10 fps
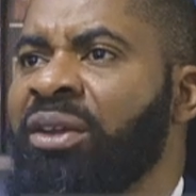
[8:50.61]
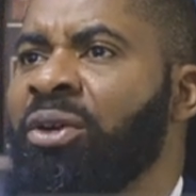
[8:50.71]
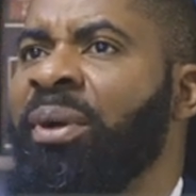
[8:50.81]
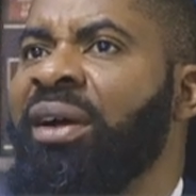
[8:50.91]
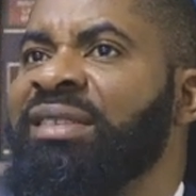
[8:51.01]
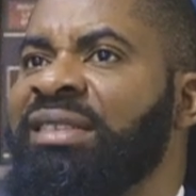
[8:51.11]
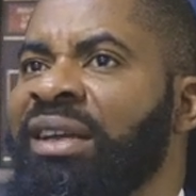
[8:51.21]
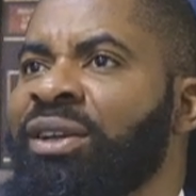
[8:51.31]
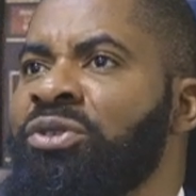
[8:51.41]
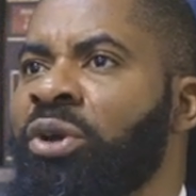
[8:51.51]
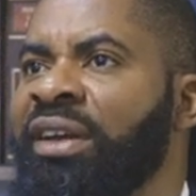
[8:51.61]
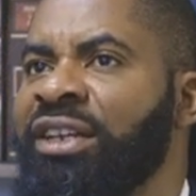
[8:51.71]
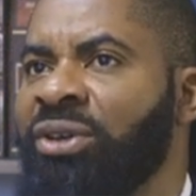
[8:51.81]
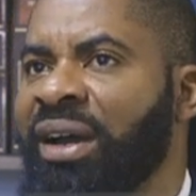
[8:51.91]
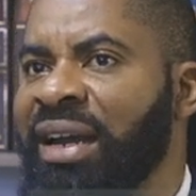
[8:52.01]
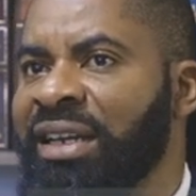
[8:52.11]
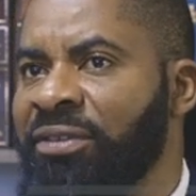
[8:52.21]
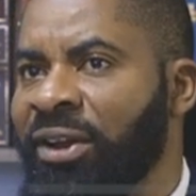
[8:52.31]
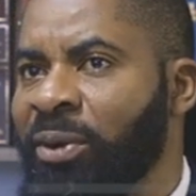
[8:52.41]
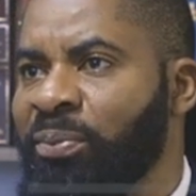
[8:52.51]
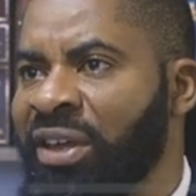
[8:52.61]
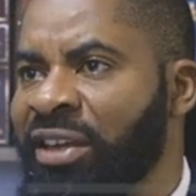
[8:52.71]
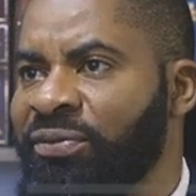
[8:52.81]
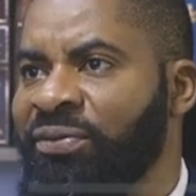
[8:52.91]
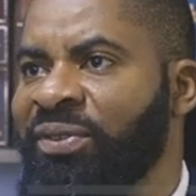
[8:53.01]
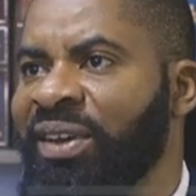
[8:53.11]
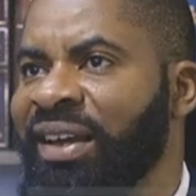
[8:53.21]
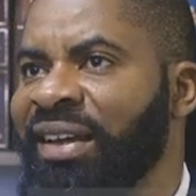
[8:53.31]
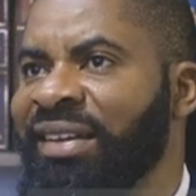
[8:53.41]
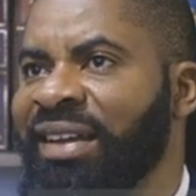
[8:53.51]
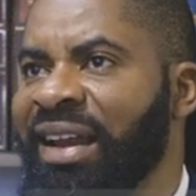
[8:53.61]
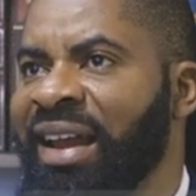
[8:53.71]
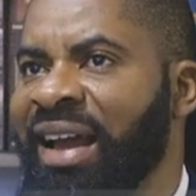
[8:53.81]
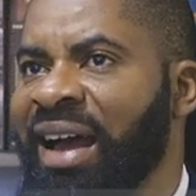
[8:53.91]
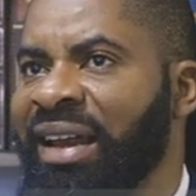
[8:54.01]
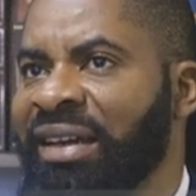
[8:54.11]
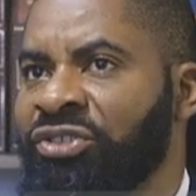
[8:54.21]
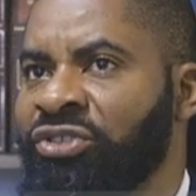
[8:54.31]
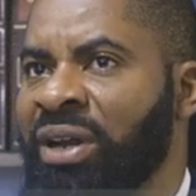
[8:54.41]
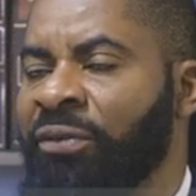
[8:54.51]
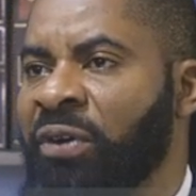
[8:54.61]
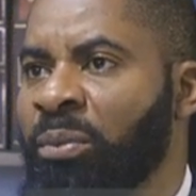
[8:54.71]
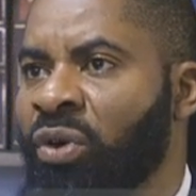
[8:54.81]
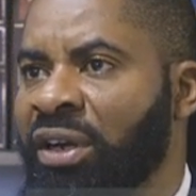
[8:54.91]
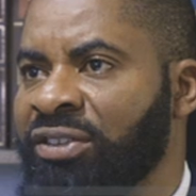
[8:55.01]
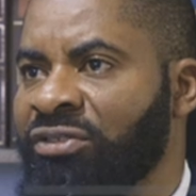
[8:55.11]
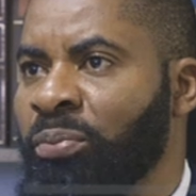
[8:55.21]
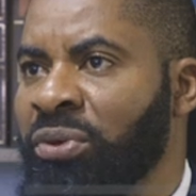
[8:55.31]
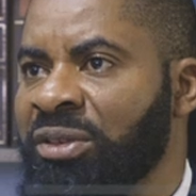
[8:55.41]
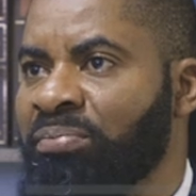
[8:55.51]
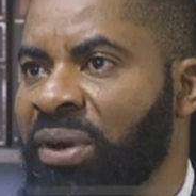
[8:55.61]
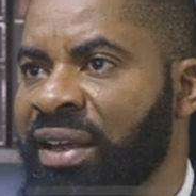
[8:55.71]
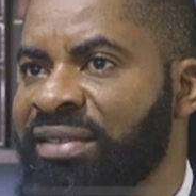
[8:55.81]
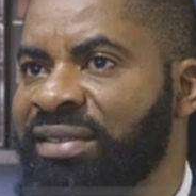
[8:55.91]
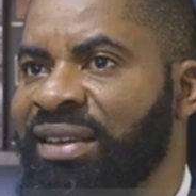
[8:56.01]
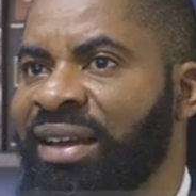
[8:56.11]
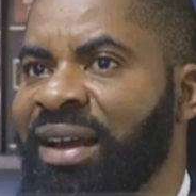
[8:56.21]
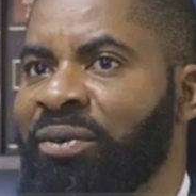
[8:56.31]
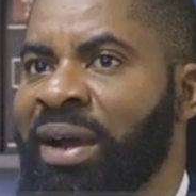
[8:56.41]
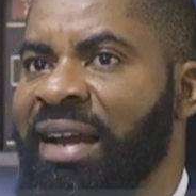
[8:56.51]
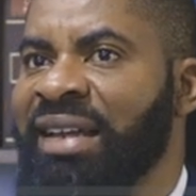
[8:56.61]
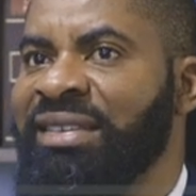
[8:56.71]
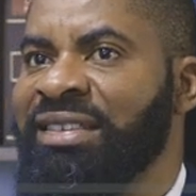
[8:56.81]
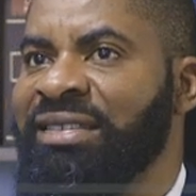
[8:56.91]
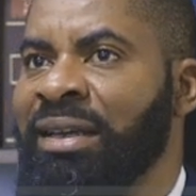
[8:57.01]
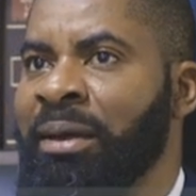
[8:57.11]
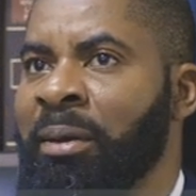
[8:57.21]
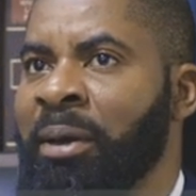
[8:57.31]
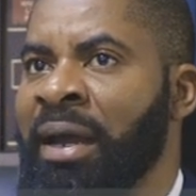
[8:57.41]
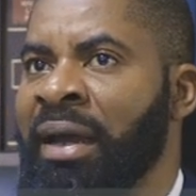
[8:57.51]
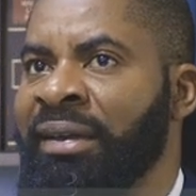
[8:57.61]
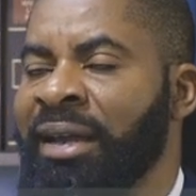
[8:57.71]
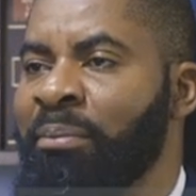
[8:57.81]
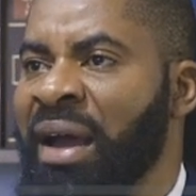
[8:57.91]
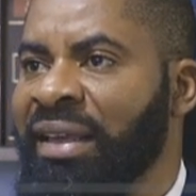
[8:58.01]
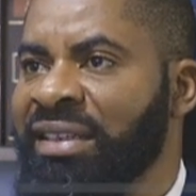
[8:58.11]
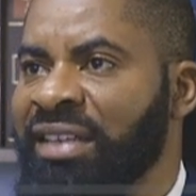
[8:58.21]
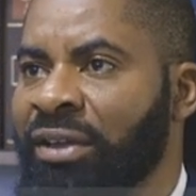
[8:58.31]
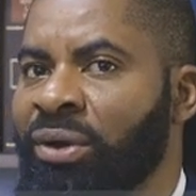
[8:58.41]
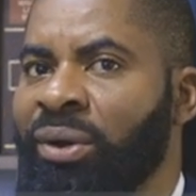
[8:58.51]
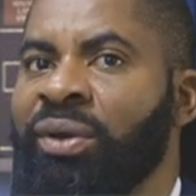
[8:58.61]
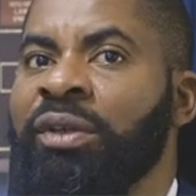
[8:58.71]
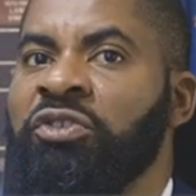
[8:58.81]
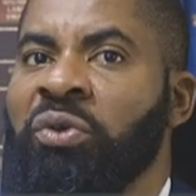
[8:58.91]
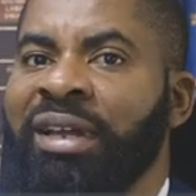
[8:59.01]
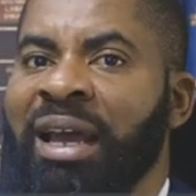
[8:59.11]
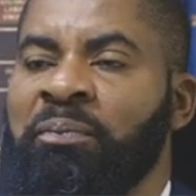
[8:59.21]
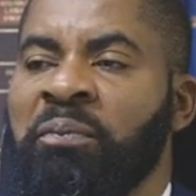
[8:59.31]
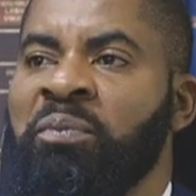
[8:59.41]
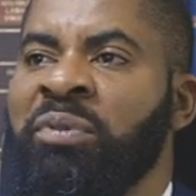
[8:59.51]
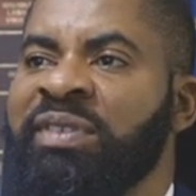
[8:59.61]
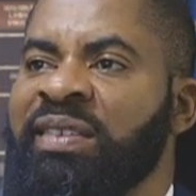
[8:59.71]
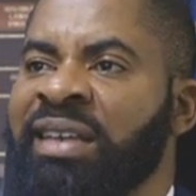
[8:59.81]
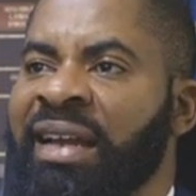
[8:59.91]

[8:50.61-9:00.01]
You must see, no nation can develop if the legal and institutional framework is not put in place, whether it is in the banking sector. Today, businesses